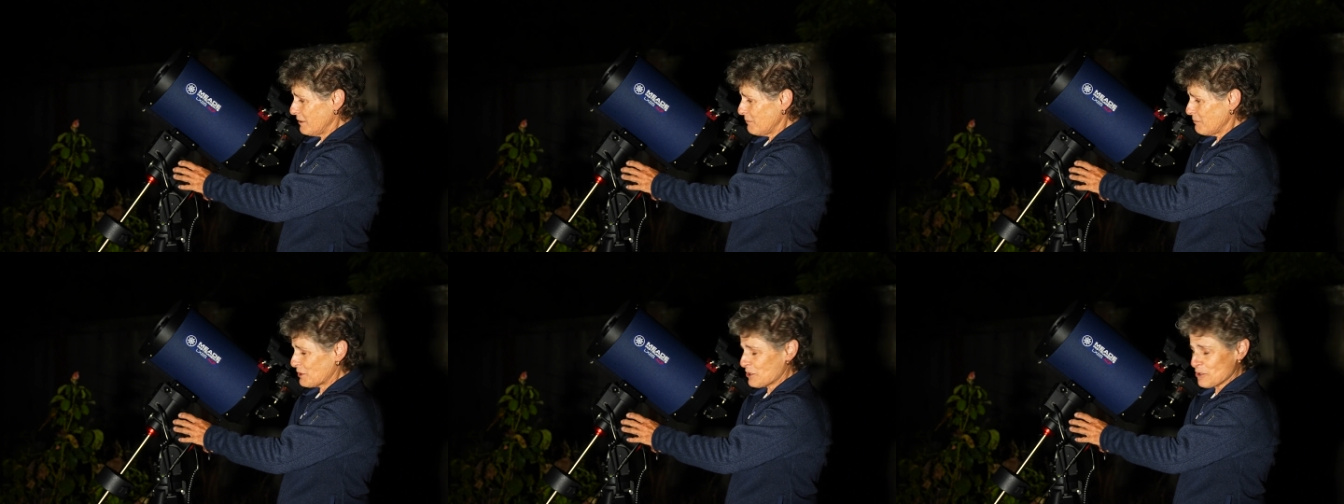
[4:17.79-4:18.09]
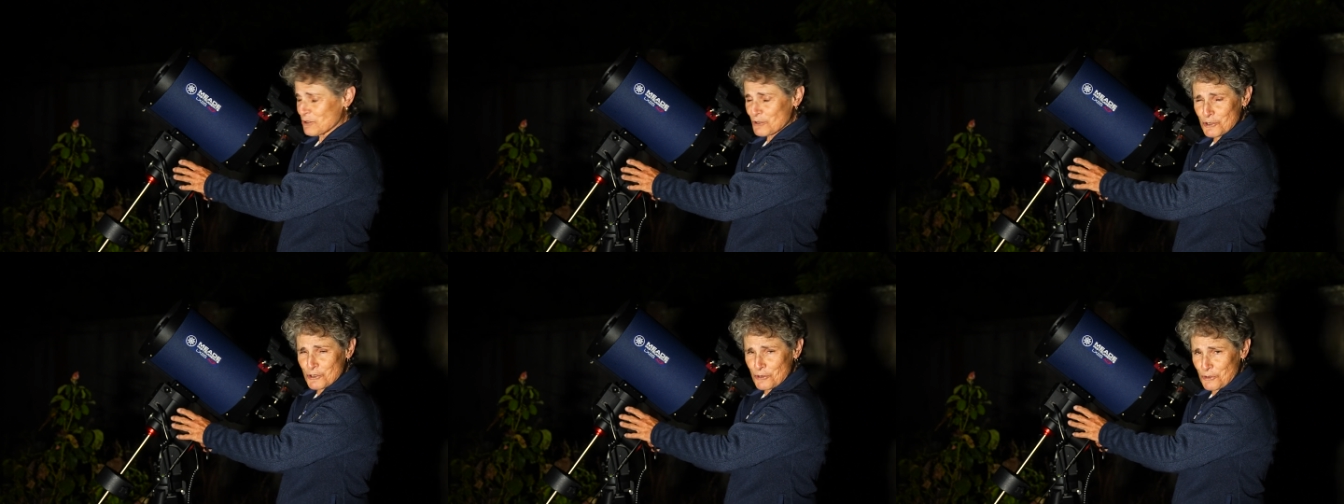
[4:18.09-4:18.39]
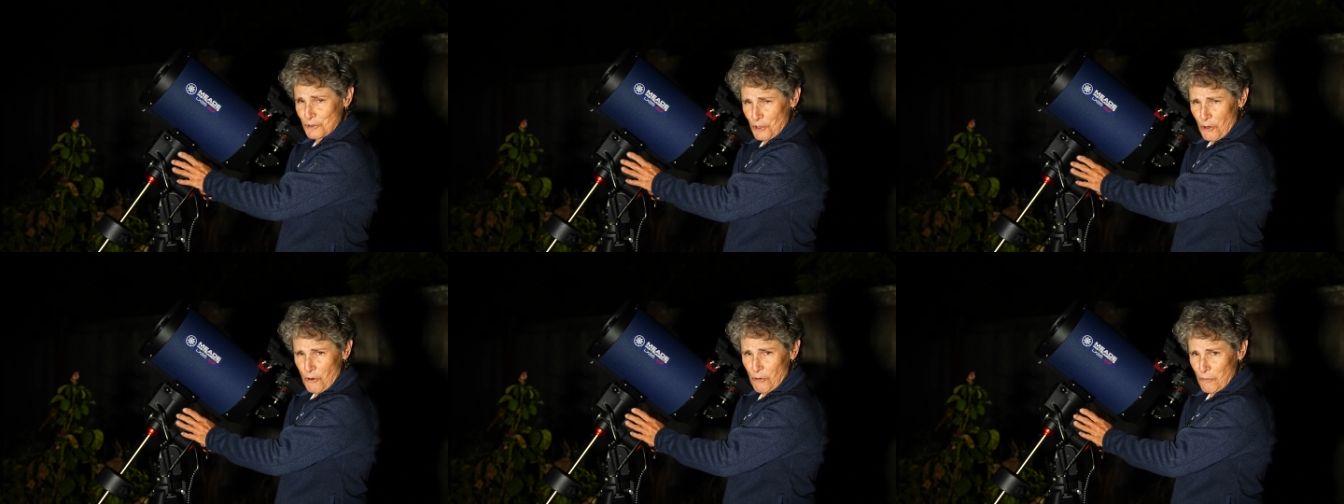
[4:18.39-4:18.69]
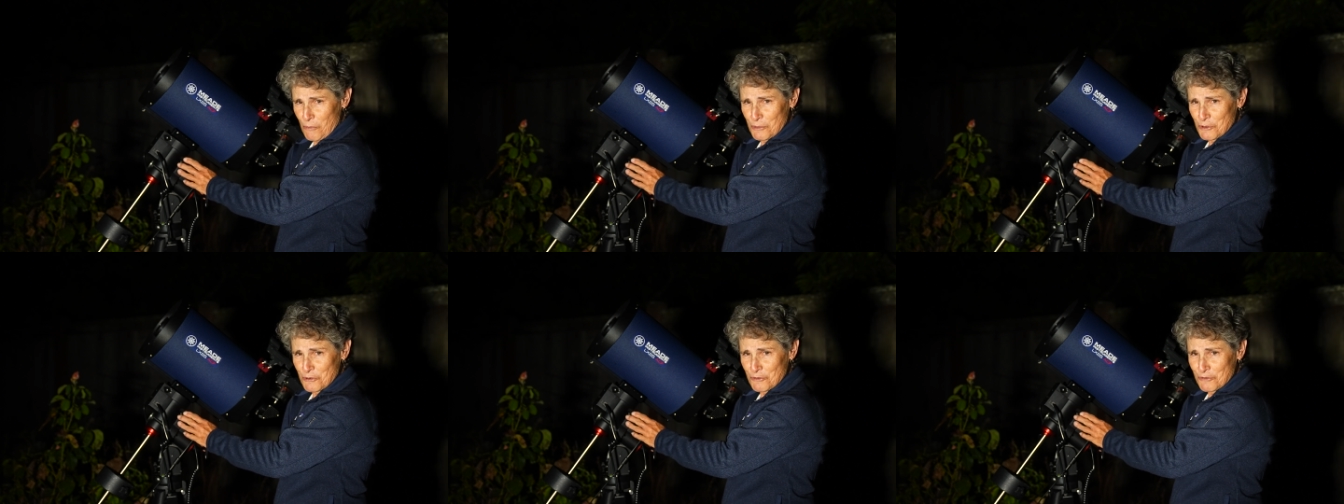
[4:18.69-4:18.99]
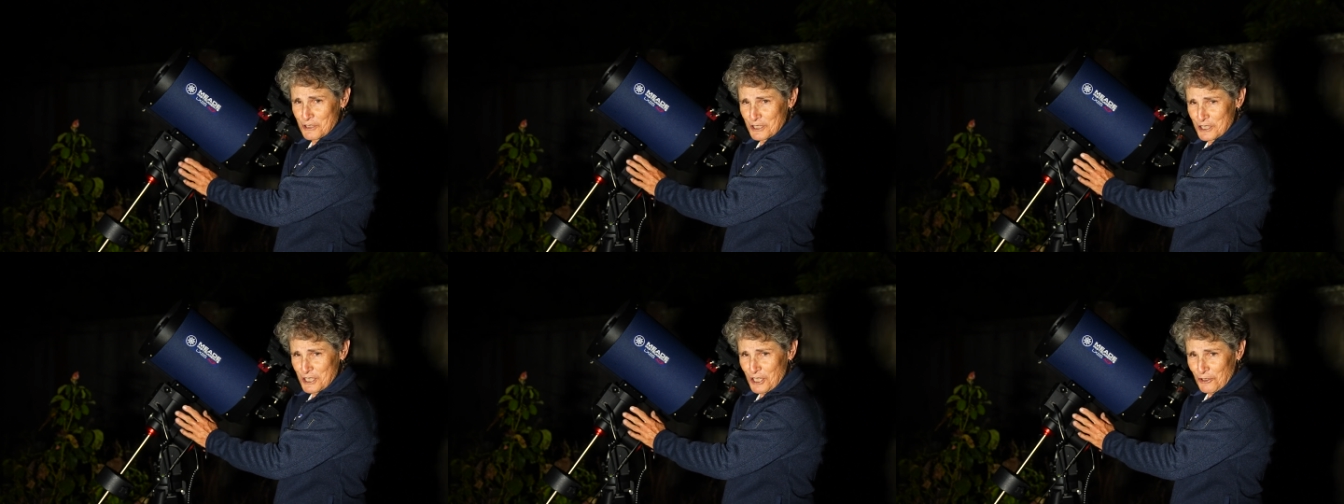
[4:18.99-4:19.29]
because you don't
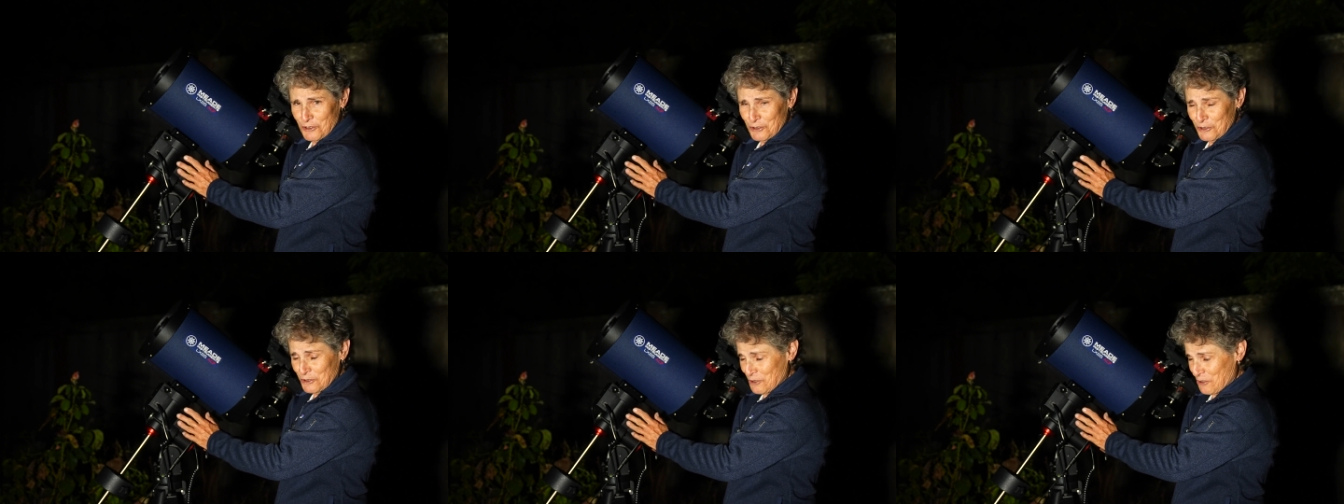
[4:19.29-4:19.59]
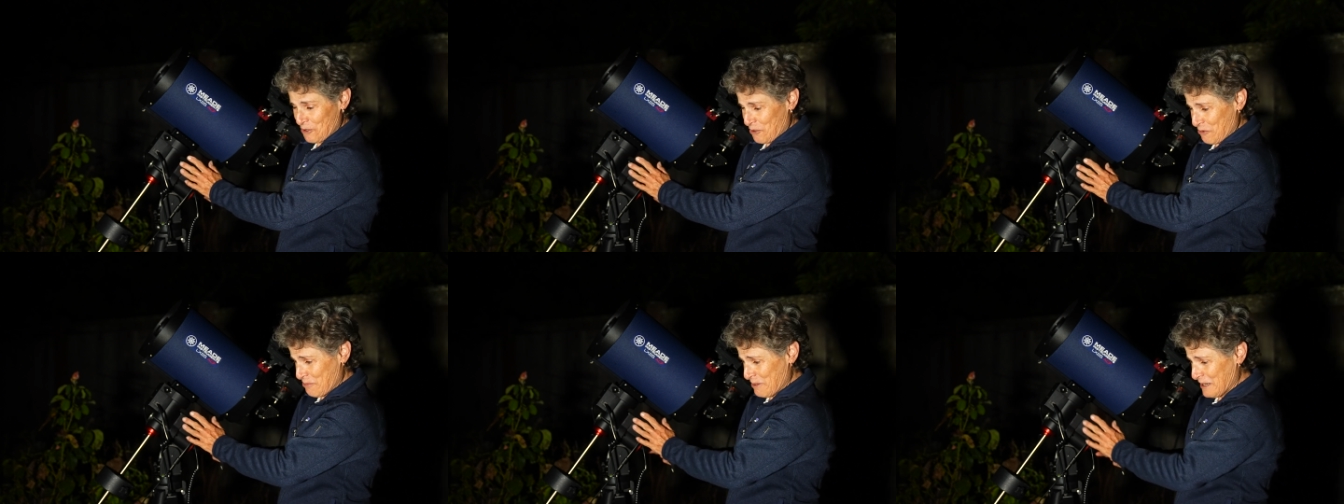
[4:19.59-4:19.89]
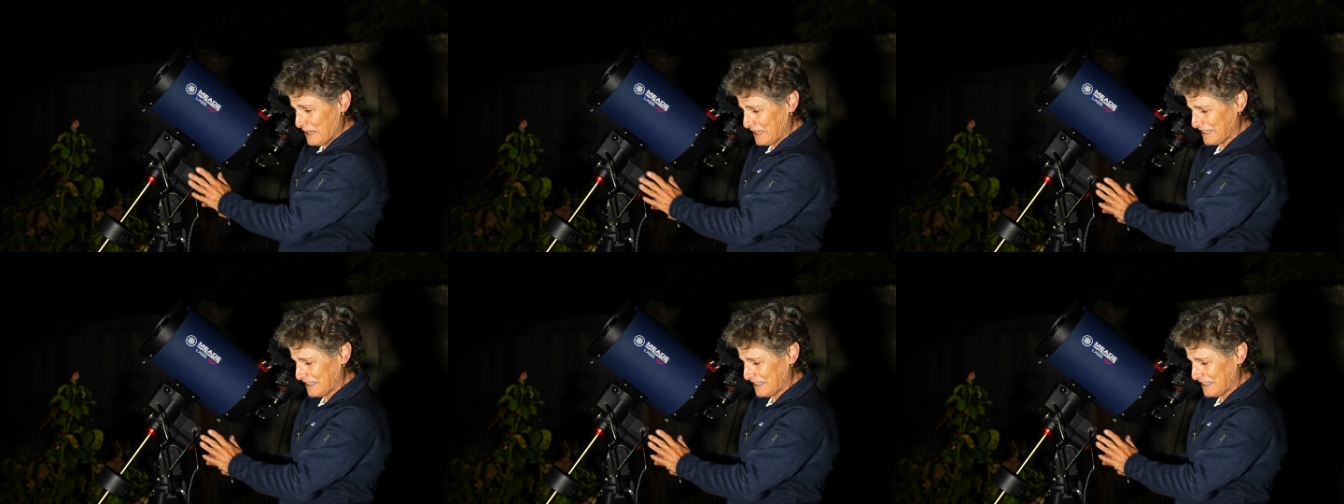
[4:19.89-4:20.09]
move the telescope,